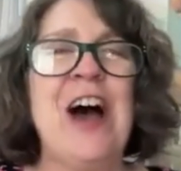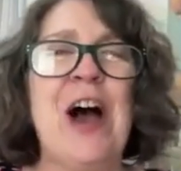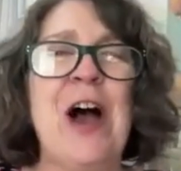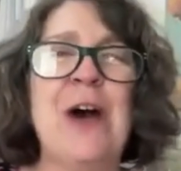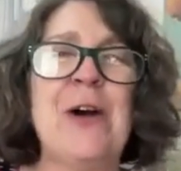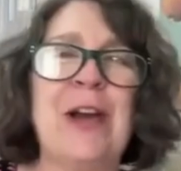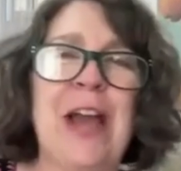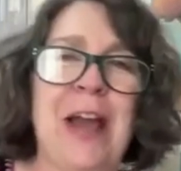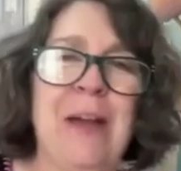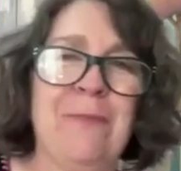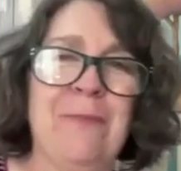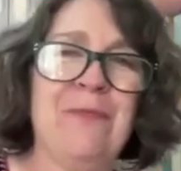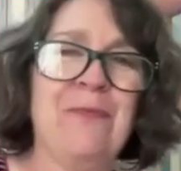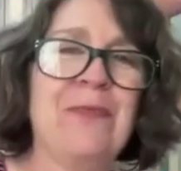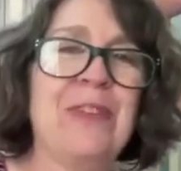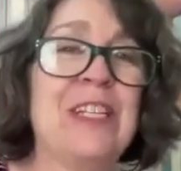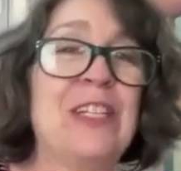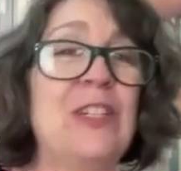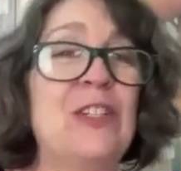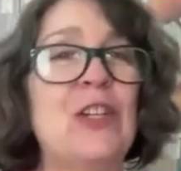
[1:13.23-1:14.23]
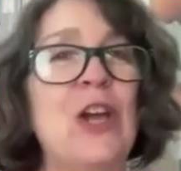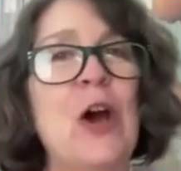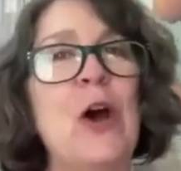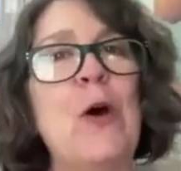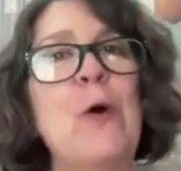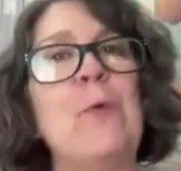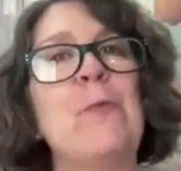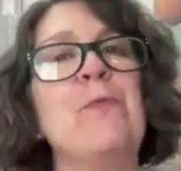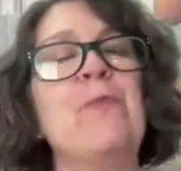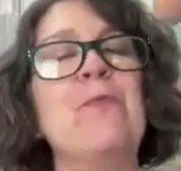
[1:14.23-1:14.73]
Okay,
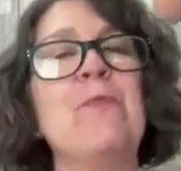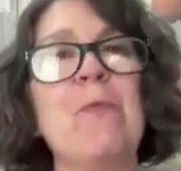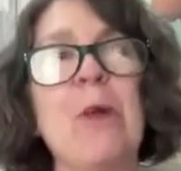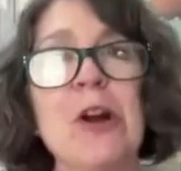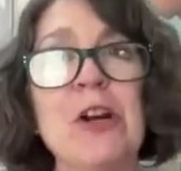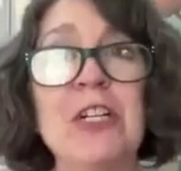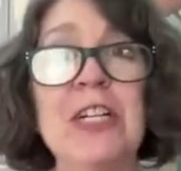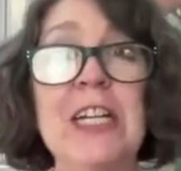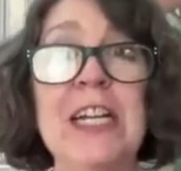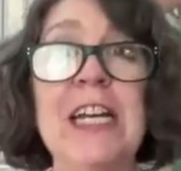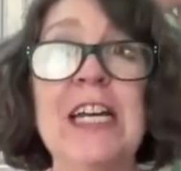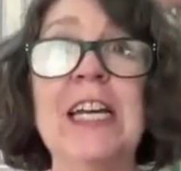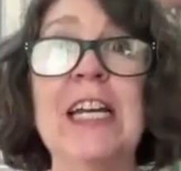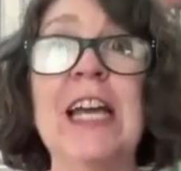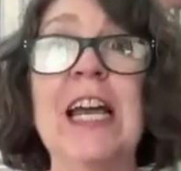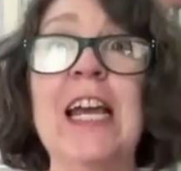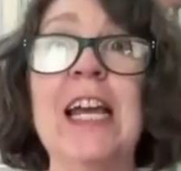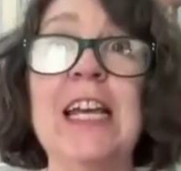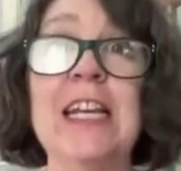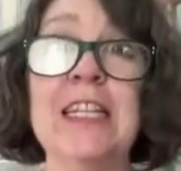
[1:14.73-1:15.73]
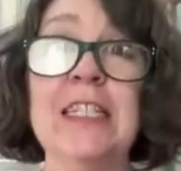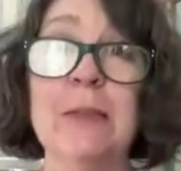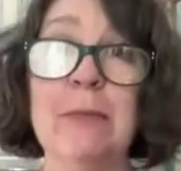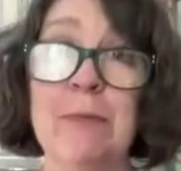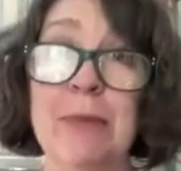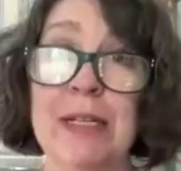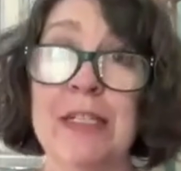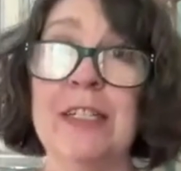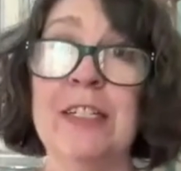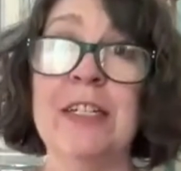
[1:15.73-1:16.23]
so marketing is a
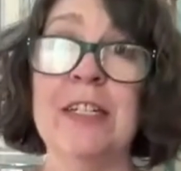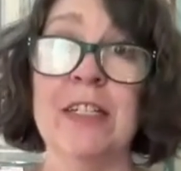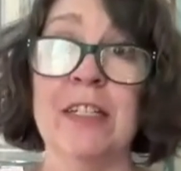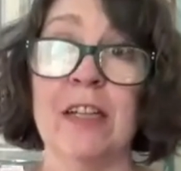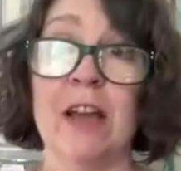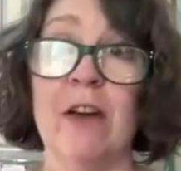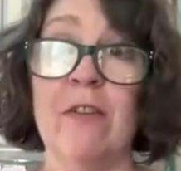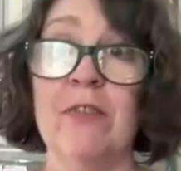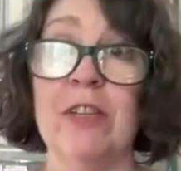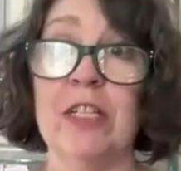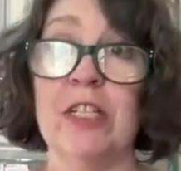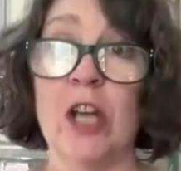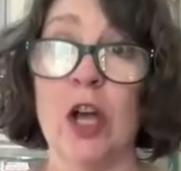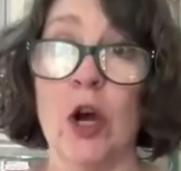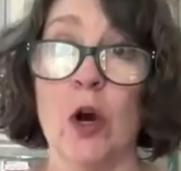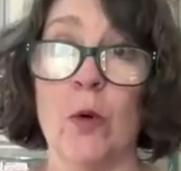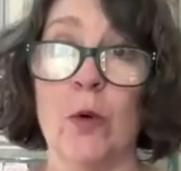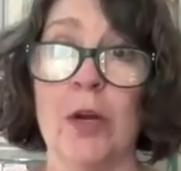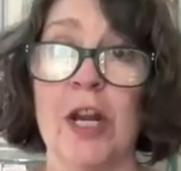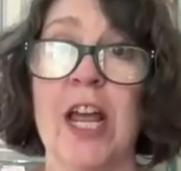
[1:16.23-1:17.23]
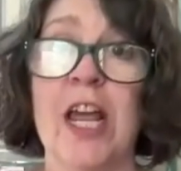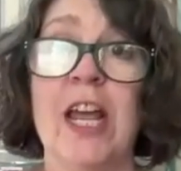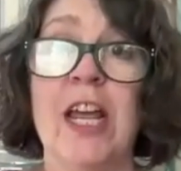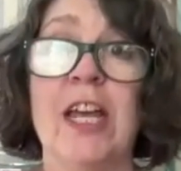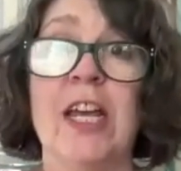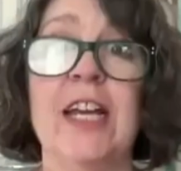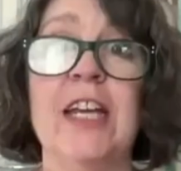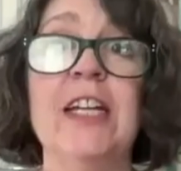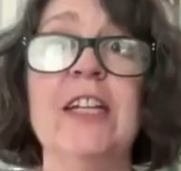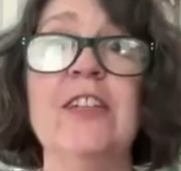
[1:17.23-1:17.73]
business of its own.
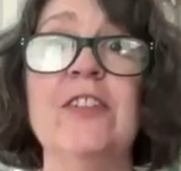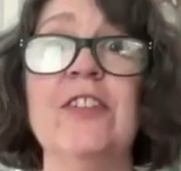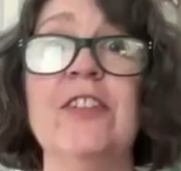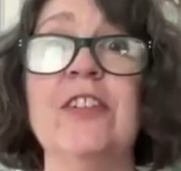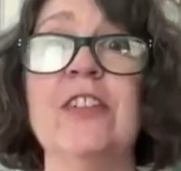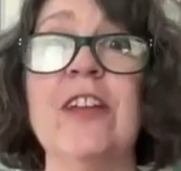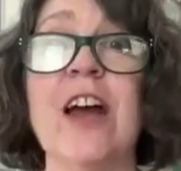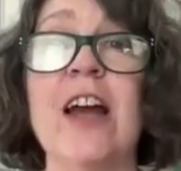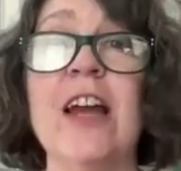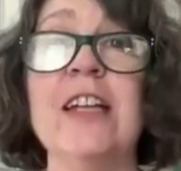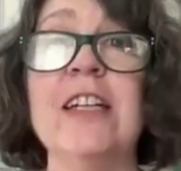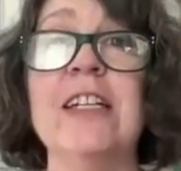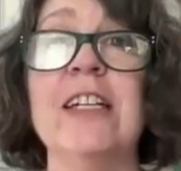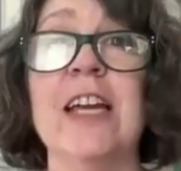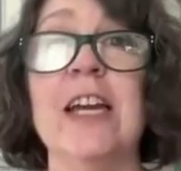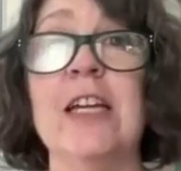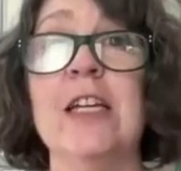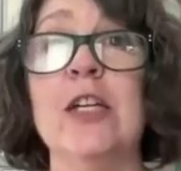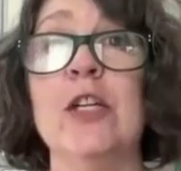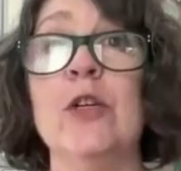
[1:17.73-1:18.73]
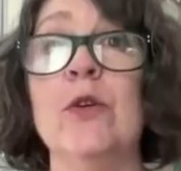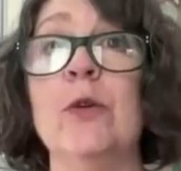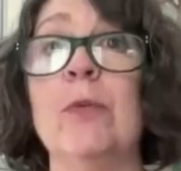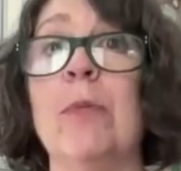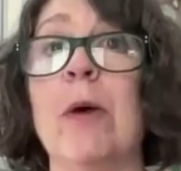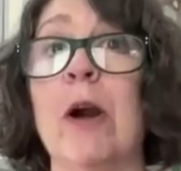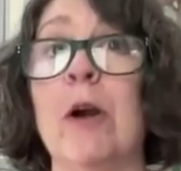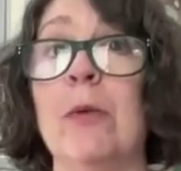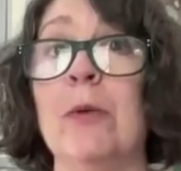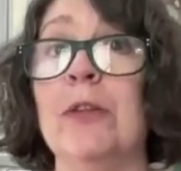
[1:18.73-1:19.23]
It is designed to get you to
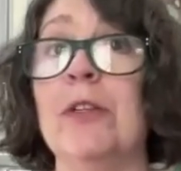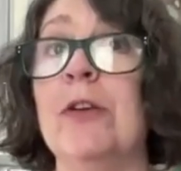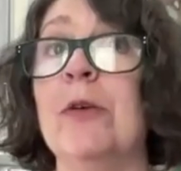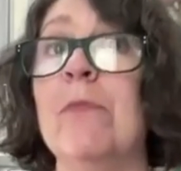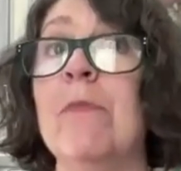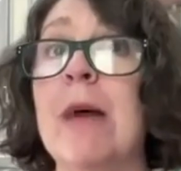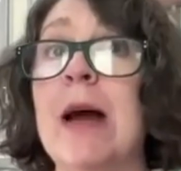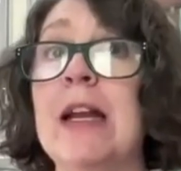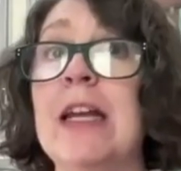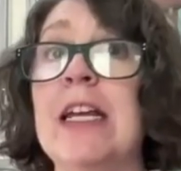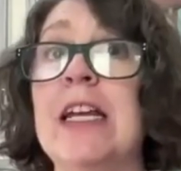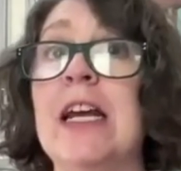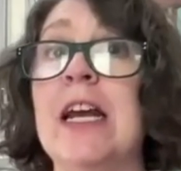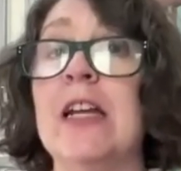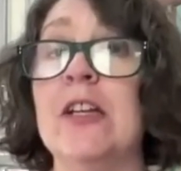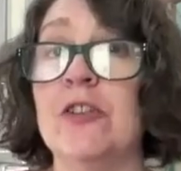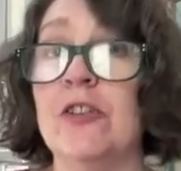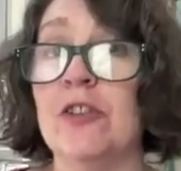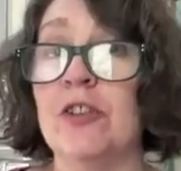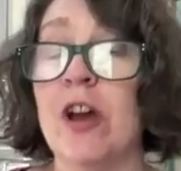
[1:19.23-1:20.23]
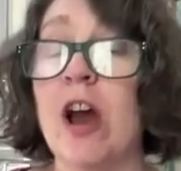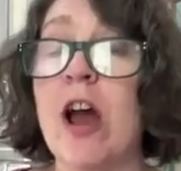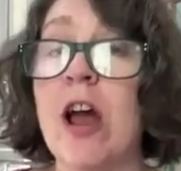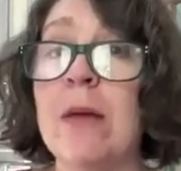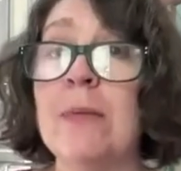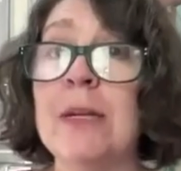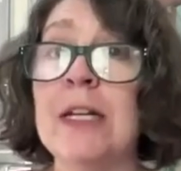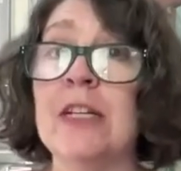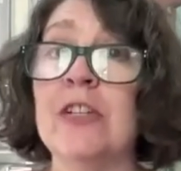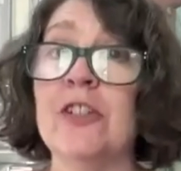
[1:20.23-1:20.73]
part with your money and your
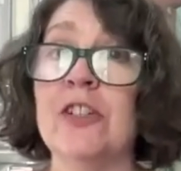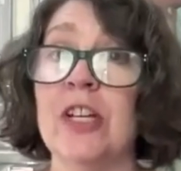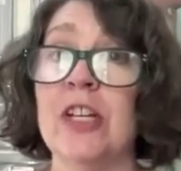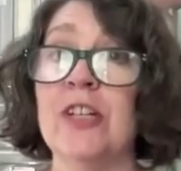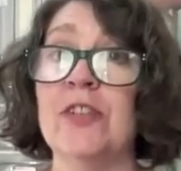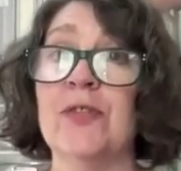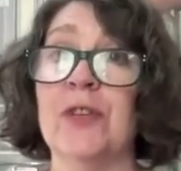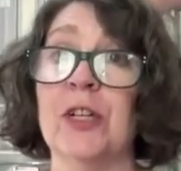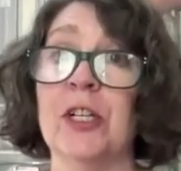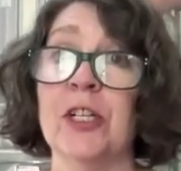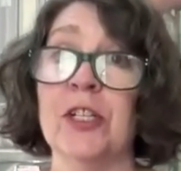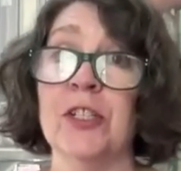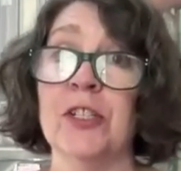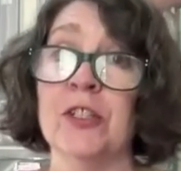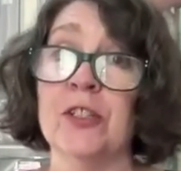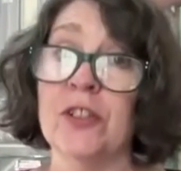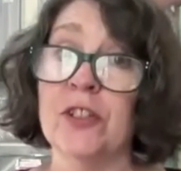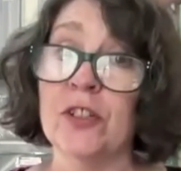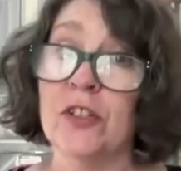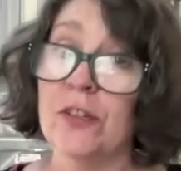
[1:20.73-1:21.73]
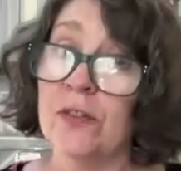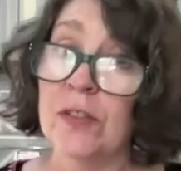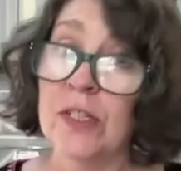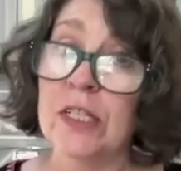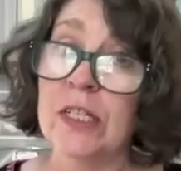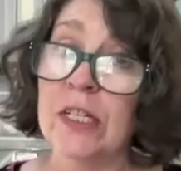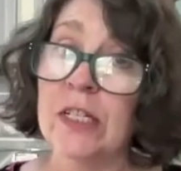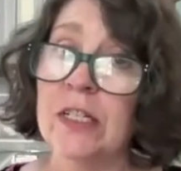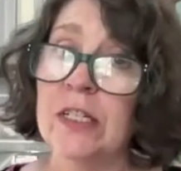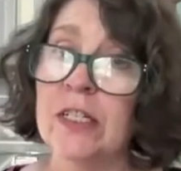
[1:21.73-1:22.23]
time in exchange for goods and
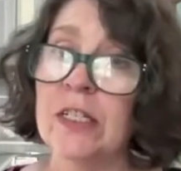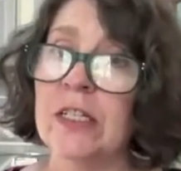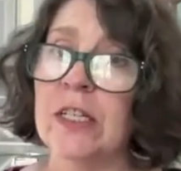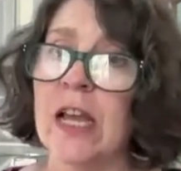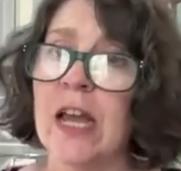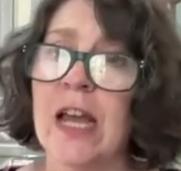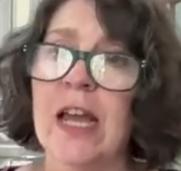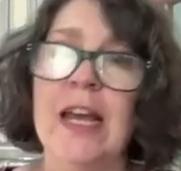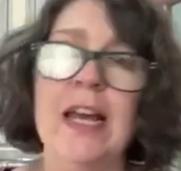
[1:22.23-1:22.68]
services.